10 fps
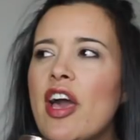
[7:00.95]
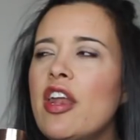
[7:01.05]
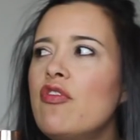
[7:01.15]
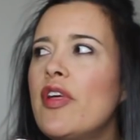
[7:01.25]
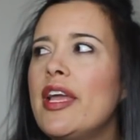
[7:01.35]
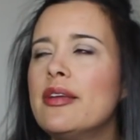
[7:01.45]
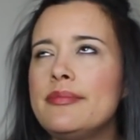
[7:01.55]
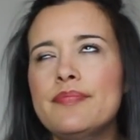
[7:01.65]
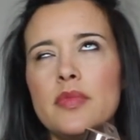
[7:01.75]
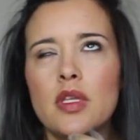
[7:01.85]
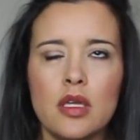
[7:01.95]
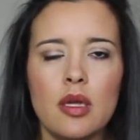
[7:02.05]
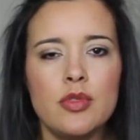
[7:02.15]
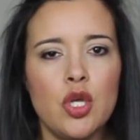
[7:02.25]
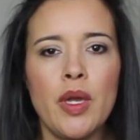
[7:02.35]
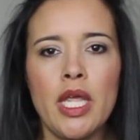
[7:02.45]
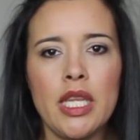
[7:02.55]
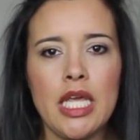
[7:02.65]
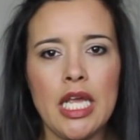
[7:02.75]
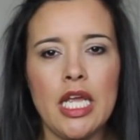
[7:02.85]
kind of like I'm
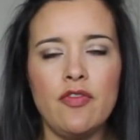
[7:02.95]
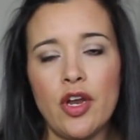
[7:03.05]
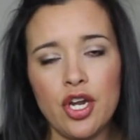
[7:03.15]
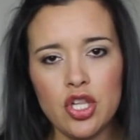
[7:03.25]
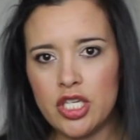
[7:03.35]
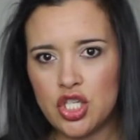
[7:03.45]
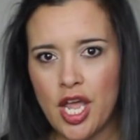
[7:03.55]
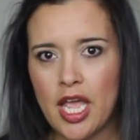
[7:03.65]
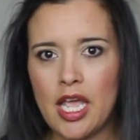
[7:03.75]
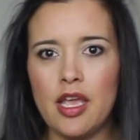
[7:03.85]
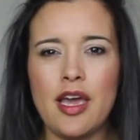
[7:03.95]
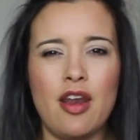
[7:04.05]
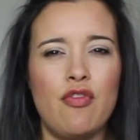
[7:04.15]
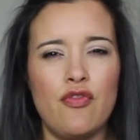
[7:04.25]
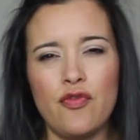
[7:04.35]
doing the very cliche kind of